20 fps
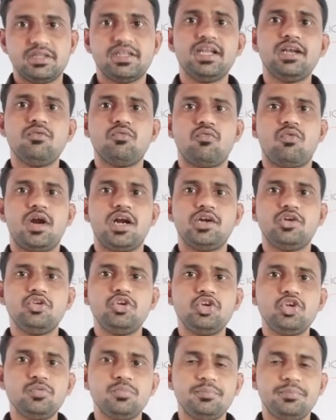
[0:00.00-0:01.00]
Then what
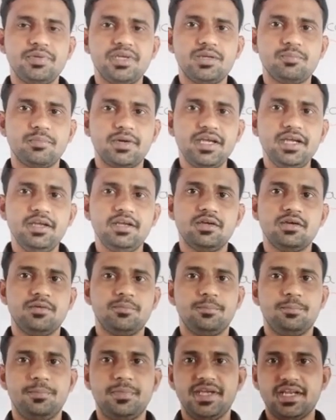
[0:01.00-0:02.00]
do you mean by
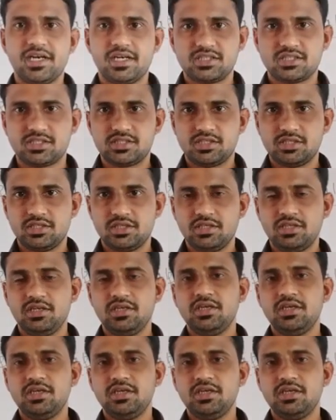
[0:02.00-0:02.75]
mirrors?